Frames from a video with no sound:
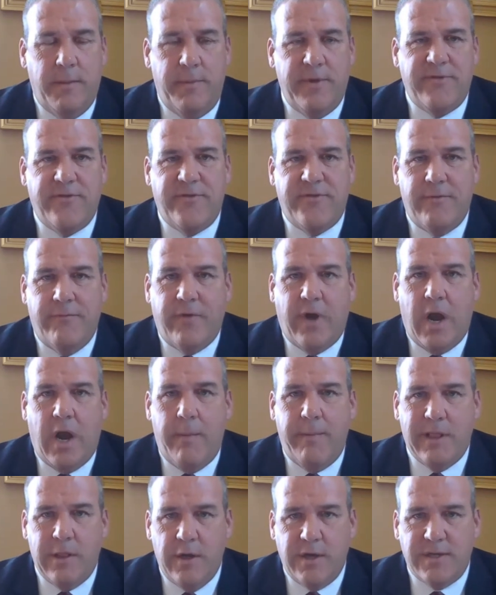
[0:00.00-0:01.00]
business
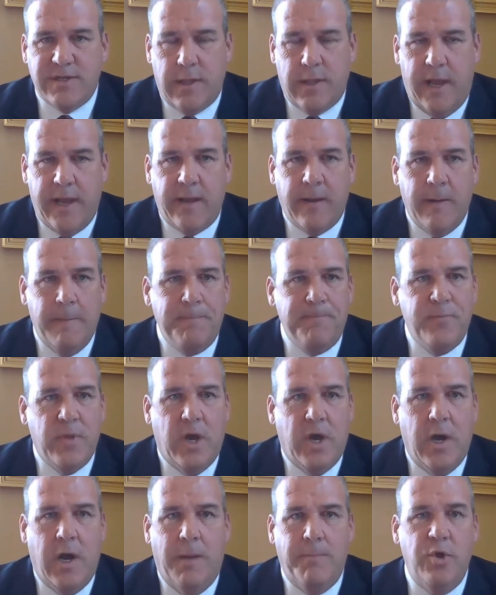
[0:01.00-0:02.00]
environment looks like.
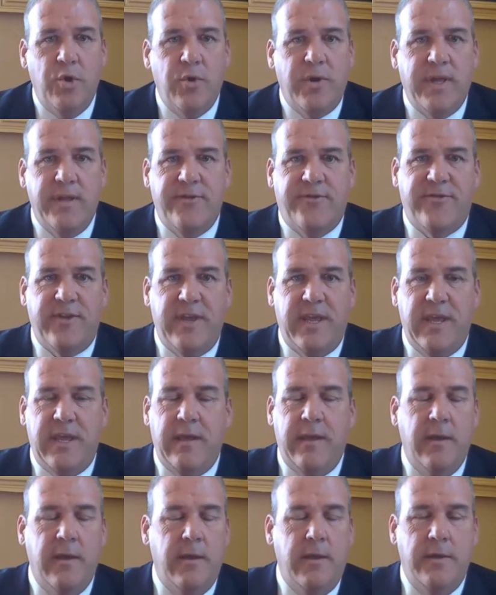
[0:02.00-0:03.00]
You can
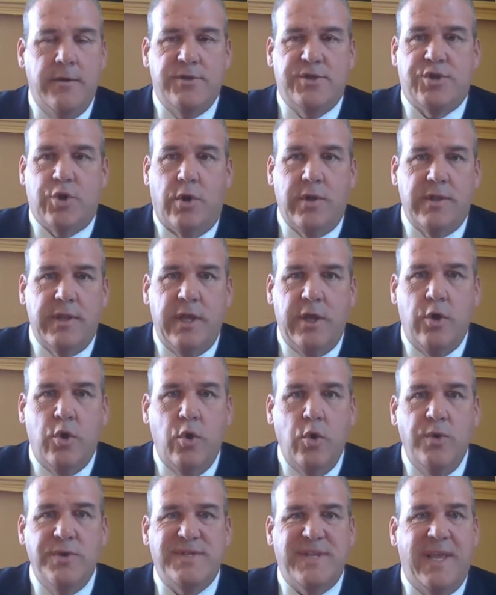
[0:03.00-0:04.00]
see certainly
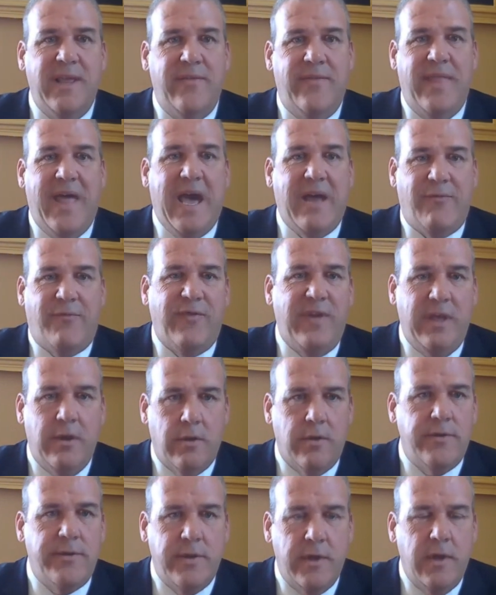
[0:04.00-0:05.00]
who's in that
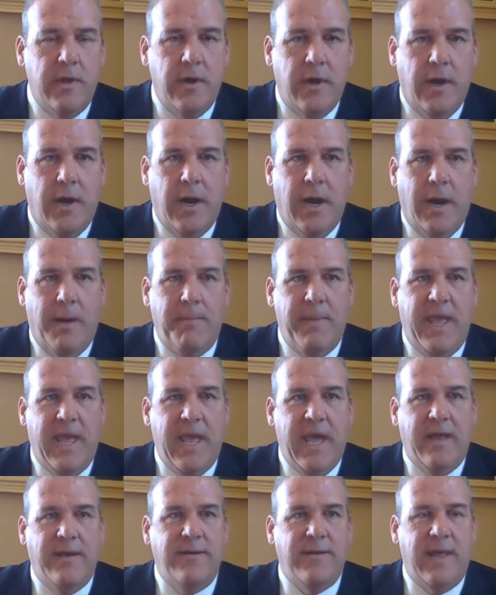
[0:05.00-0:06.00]
field
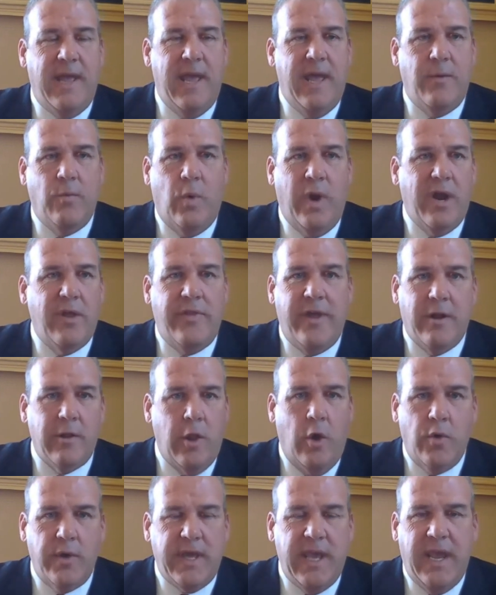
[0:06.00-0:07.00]
and where they're
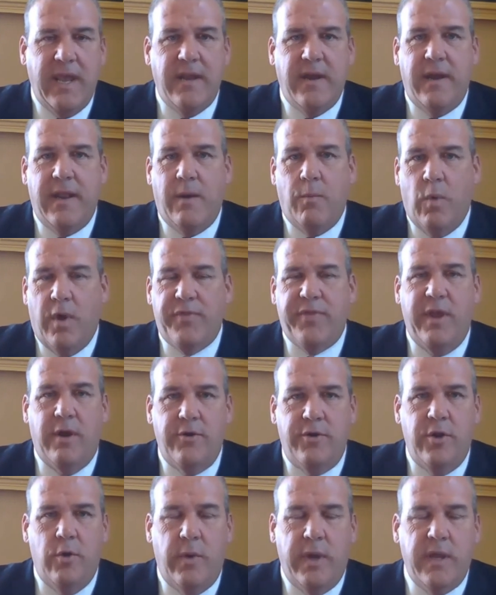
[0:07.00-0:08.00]
located and what
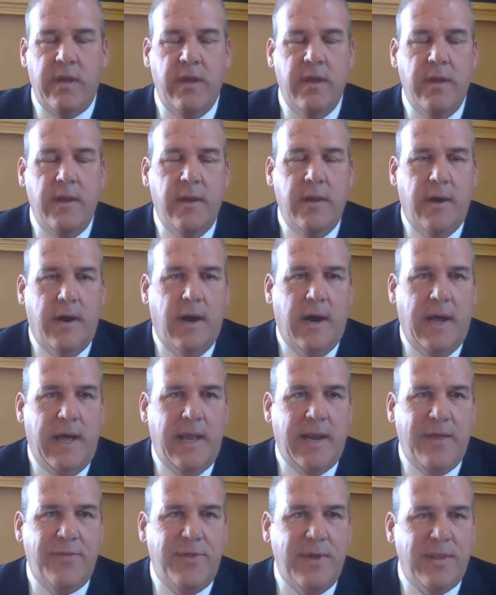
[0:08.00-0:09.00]
they're doing.
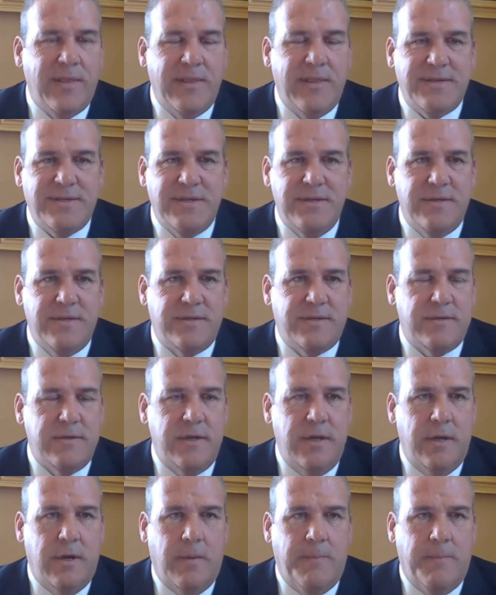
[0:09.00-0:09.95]
And I think this is